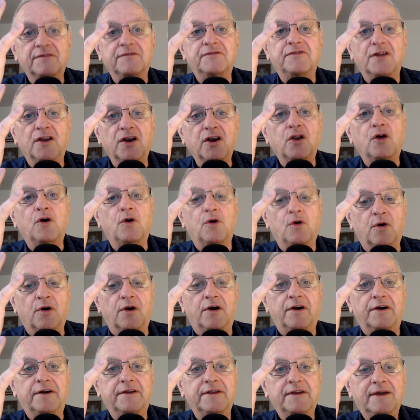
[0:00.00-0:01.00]
of the
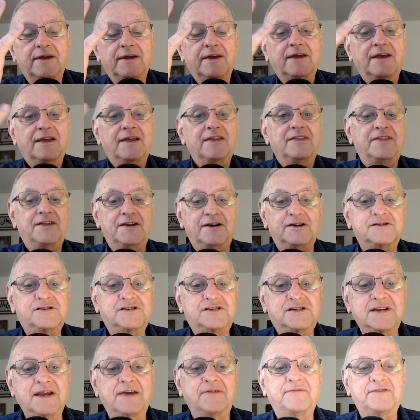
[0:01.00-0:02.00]
Lord there's
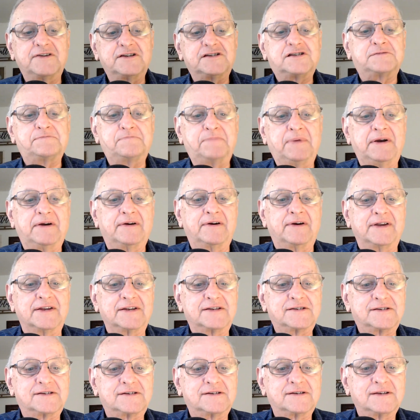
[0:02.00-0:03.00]
seven
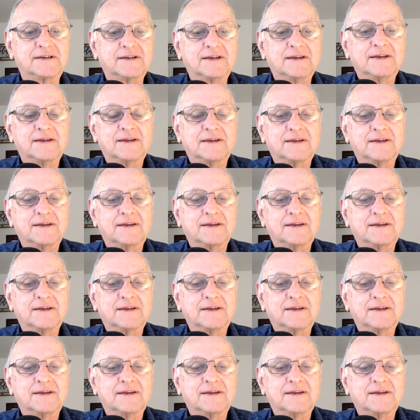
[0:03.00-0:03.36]
spirits.